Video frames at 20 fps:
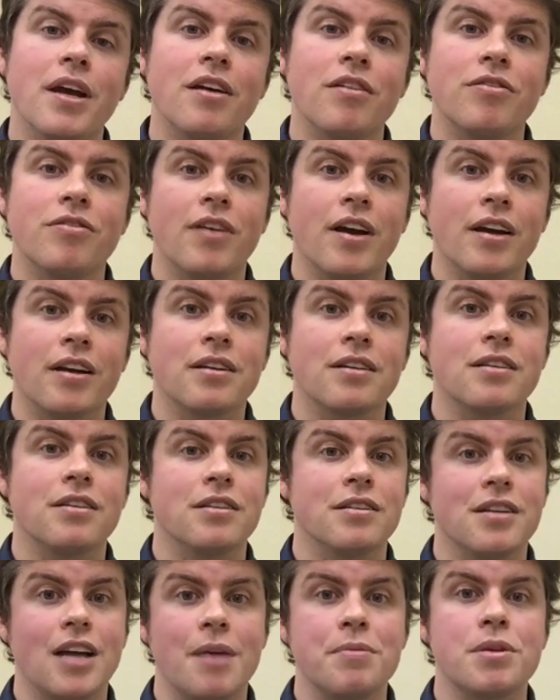affect the
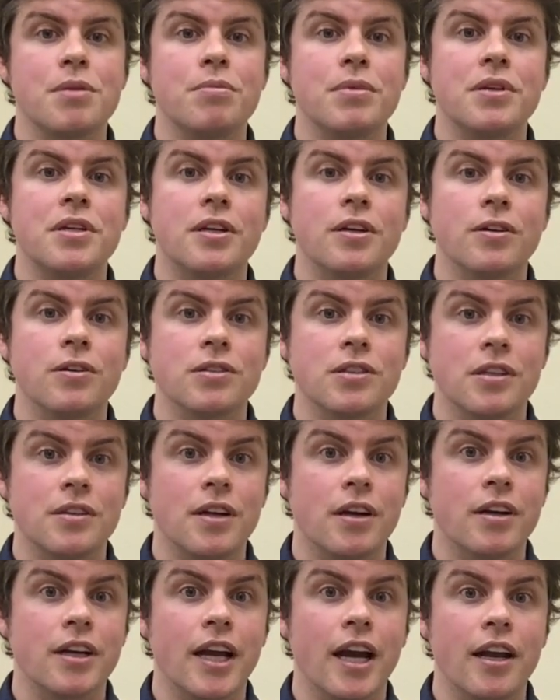types of materials that
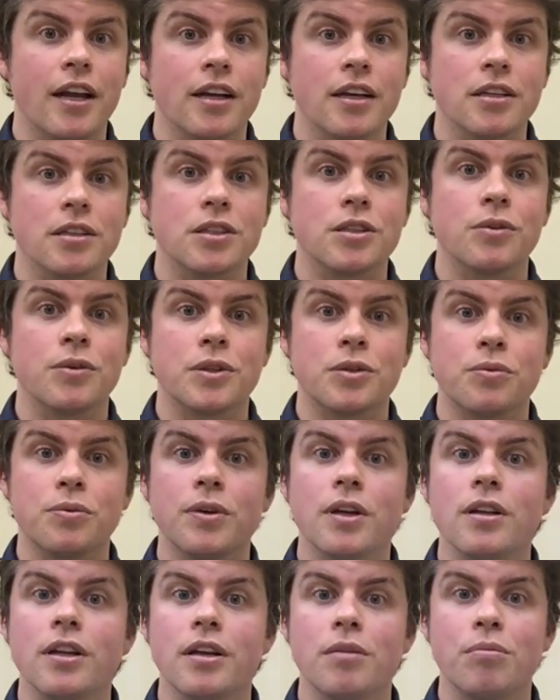they're getting, so it's
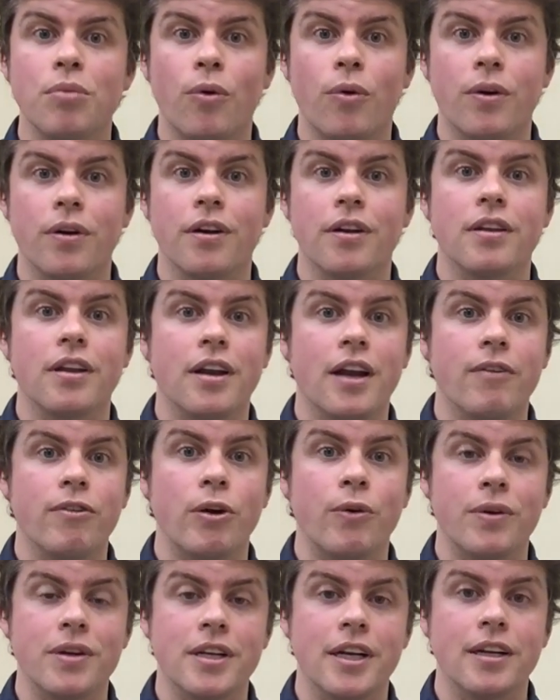really important that
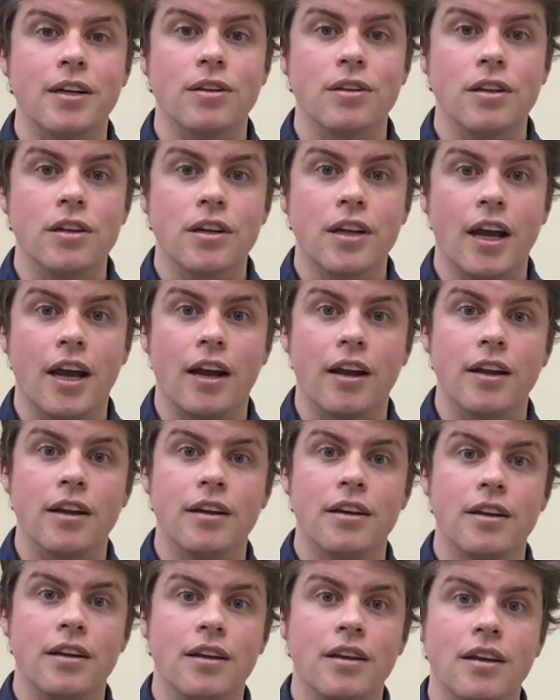everyone take a look at it.
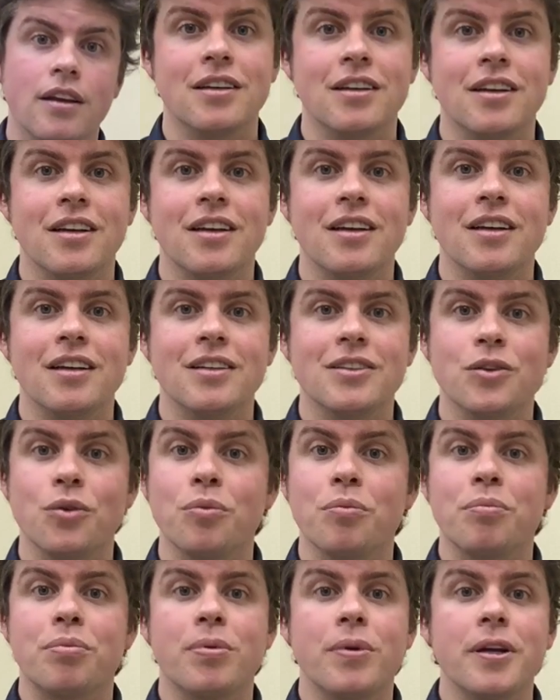So
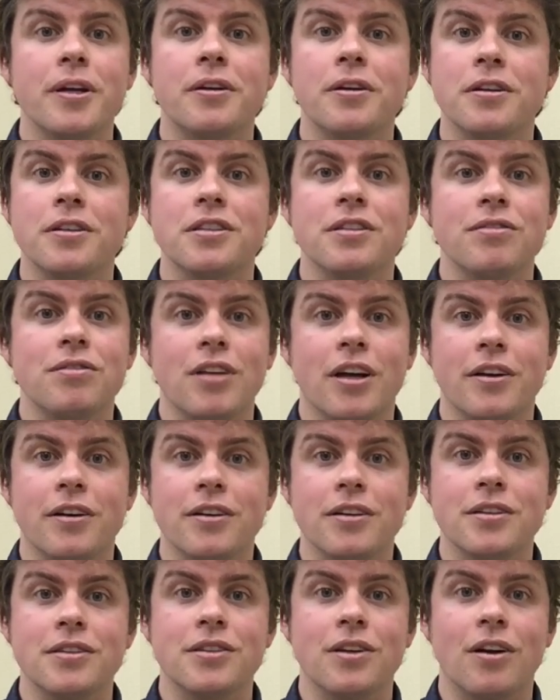pre-cursive
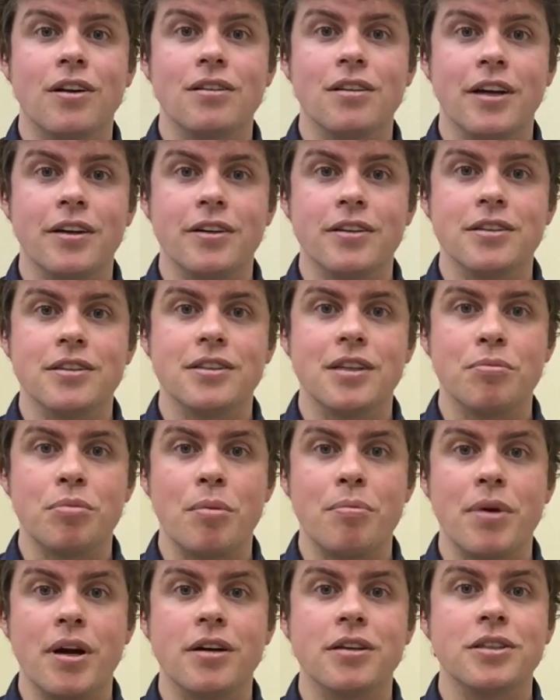letters are letters that
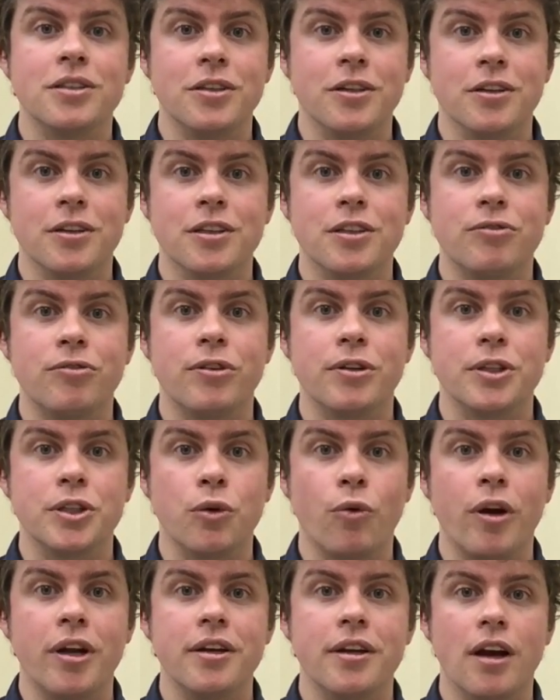prepare students for
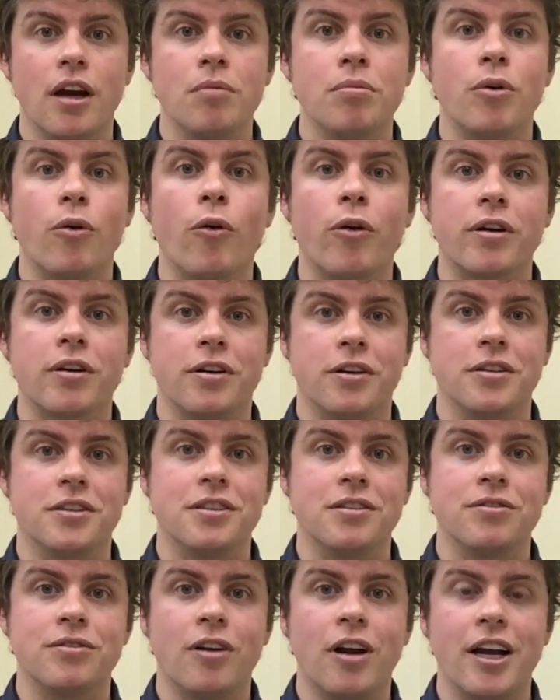joined up or
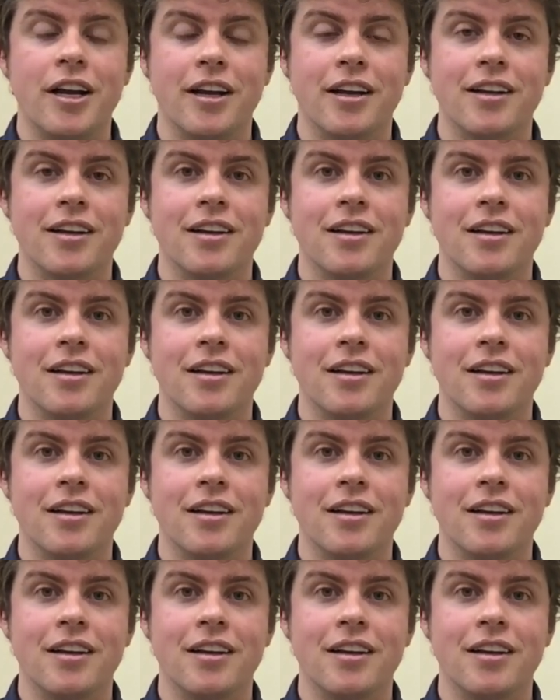cursive writing.